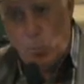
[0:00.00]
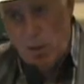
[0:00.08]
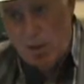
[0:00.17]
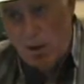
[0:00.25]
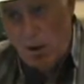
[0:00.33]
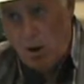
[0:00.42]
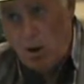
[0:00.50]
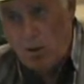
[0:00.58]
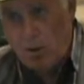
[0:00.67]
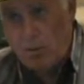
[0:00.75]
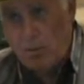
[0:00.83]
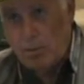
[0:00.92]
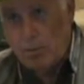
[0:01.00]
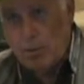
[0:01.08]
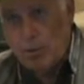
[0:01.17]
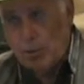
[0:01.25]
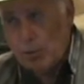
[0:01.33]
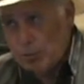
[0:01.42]
We are.
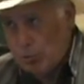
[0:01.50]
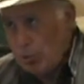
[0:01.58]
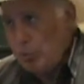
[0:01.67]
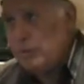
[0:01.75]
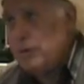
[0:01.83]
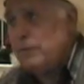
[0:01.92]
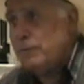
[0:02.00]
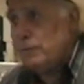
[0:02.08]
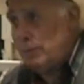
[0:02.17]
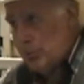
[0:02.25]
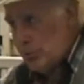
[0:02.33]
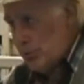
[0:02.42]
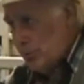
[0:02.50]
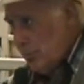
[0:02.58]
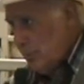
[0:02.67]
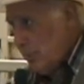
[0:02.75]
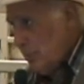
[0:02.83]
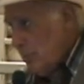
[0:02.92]
Conservative
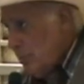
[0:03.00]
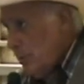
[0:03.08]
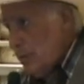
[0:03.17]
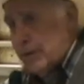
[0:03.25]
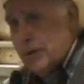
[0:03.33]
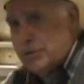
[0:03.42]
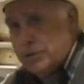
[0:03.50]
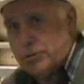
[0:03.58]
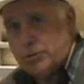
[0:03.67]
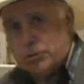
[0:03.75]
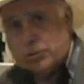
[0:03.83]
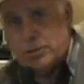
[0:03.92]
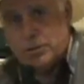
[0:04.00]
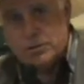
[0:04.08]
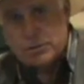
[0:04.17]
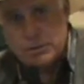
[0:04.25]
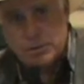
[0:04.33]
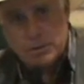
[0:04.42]
Christians and
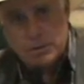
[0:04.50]
constitutionalists.